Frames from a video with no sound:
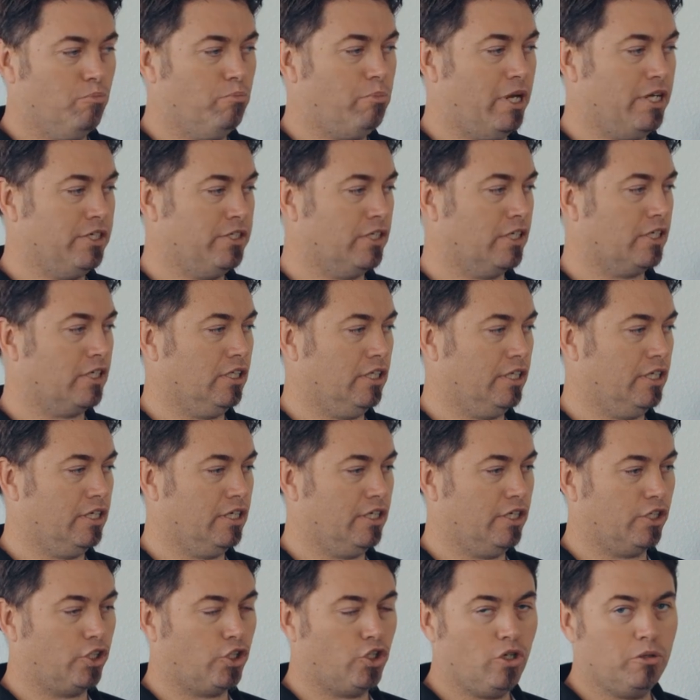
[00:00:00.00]
basically
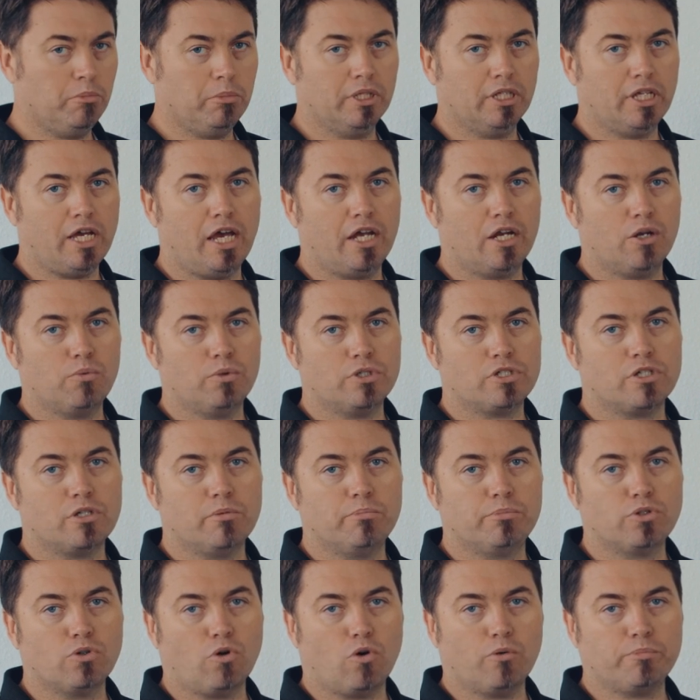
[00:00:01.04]
an accumulator which
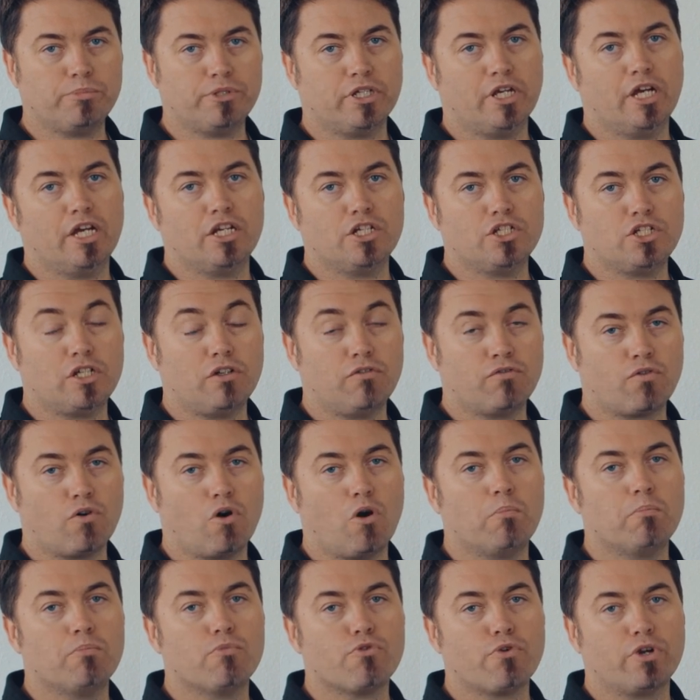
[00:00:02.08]
absorbs the energy
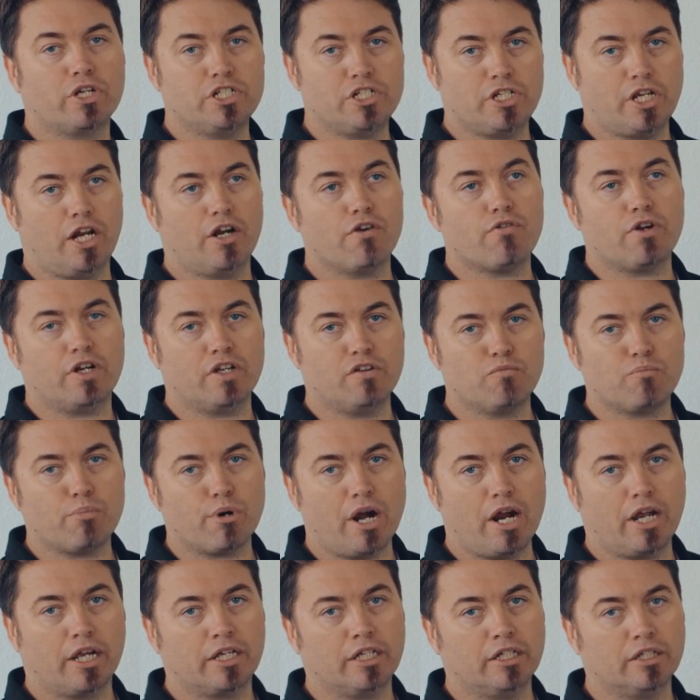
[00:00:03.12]
from regenerative
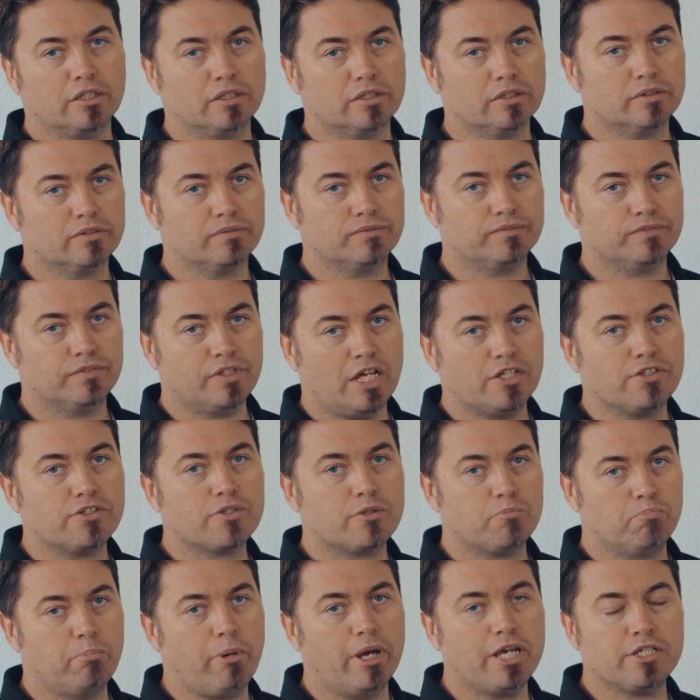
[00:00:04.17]
braking.
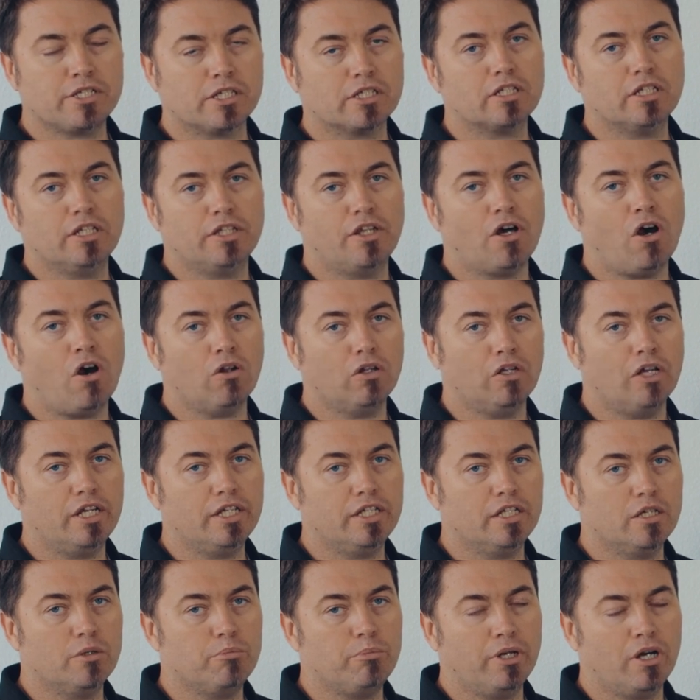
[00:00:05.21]
That's basically the whole
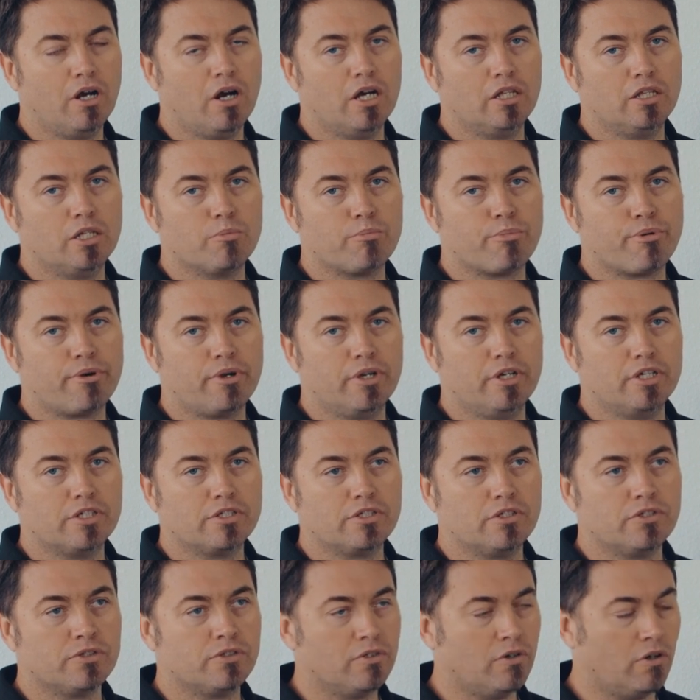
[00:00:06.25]
idea behind the
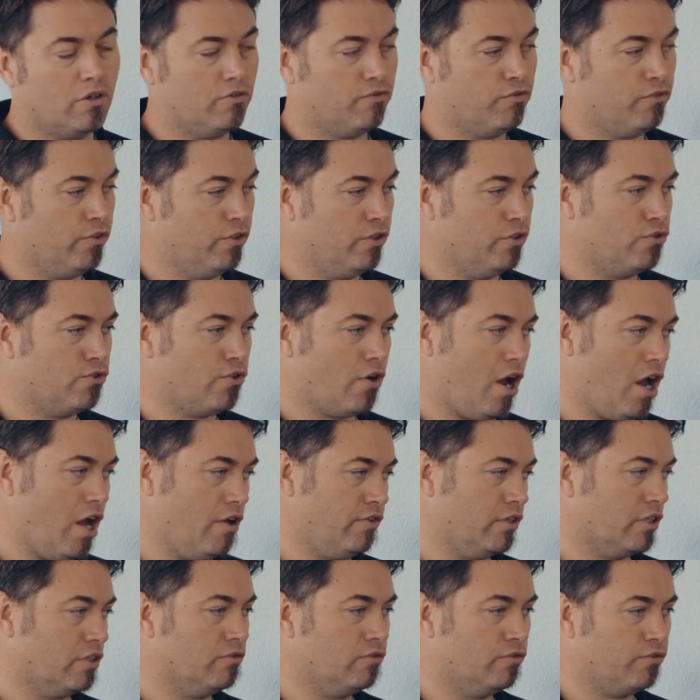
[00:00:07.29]
Prius. It's not for
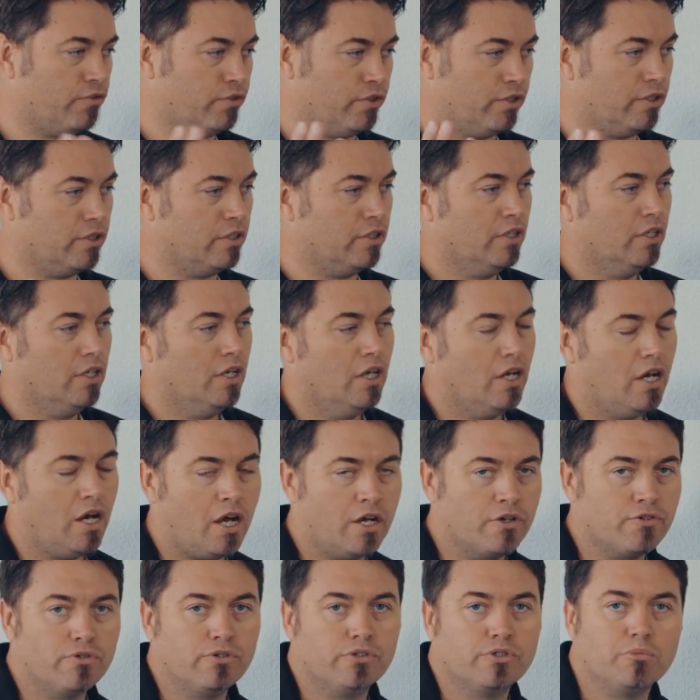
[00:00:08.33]
driving for
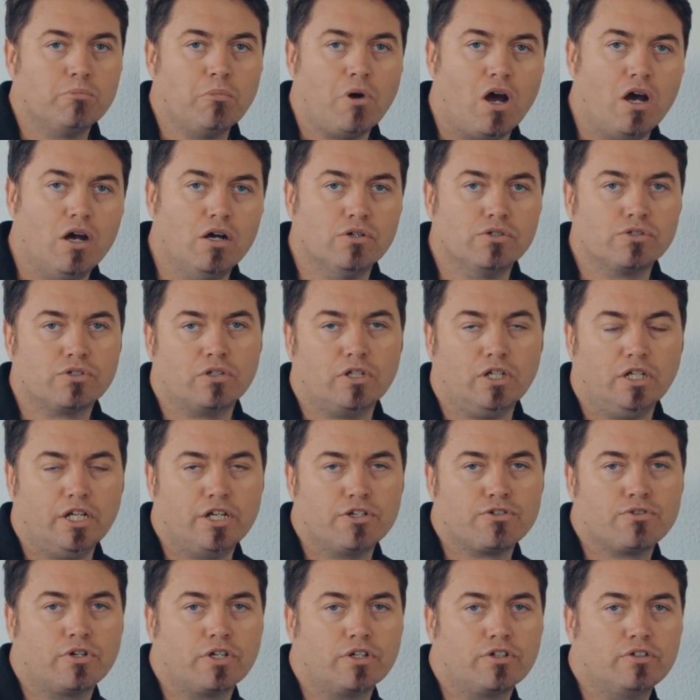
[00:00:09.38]
hundreds of miles on
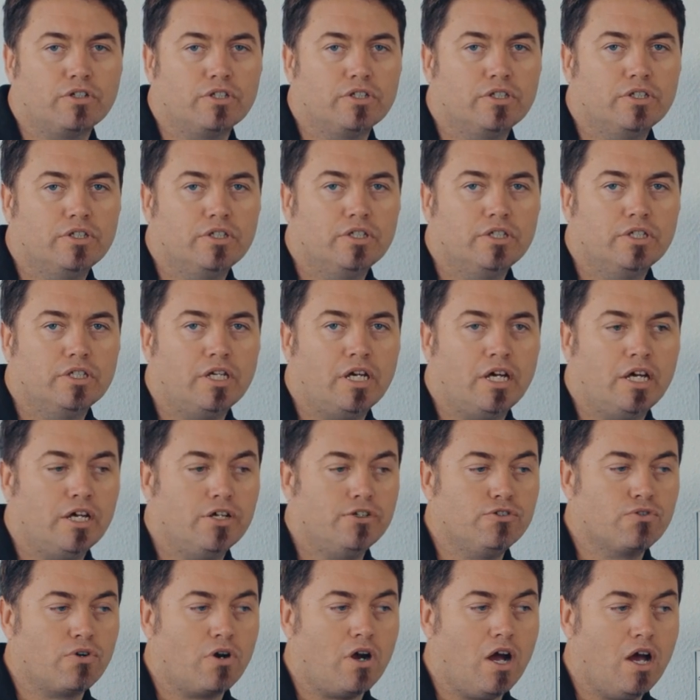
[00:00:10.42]
electric
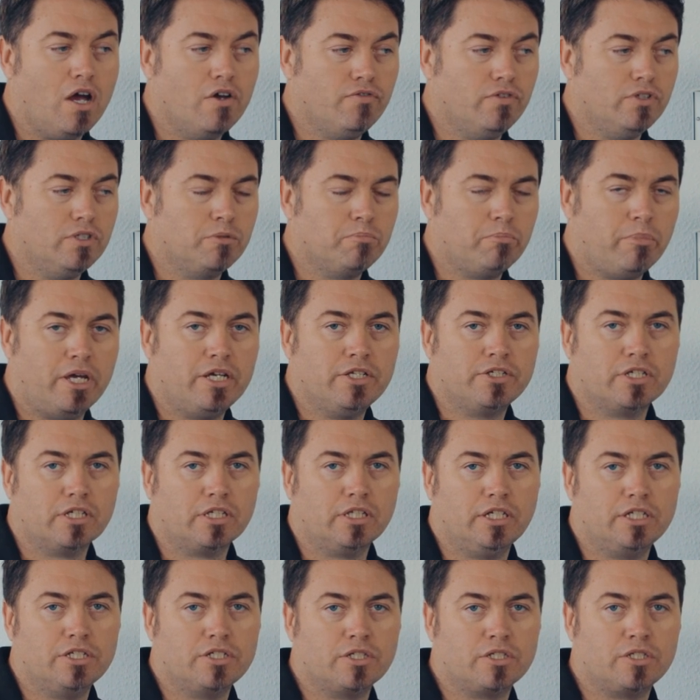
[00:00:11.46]
drive. It's
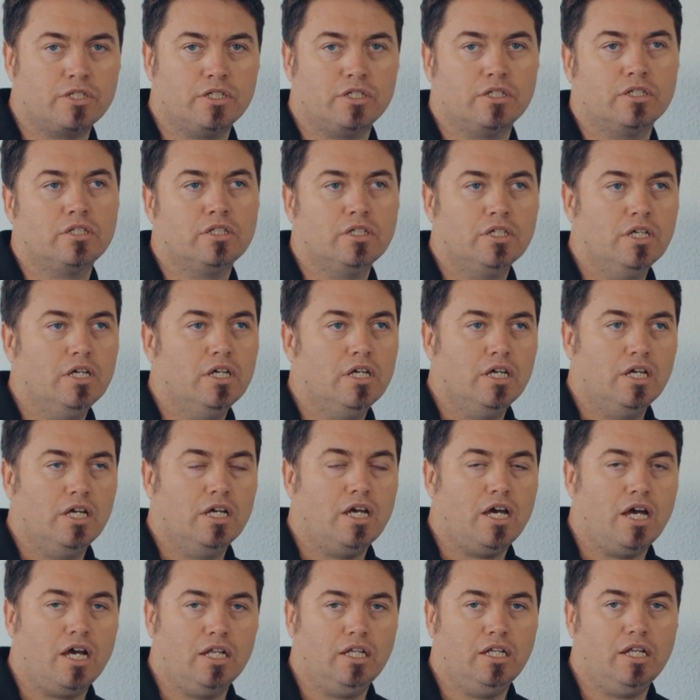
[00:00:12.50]
basically just a
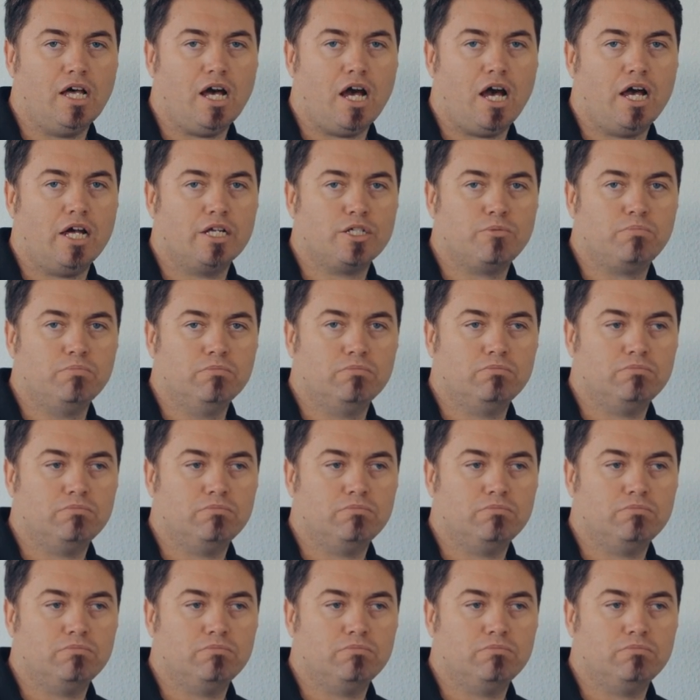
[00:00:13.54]
large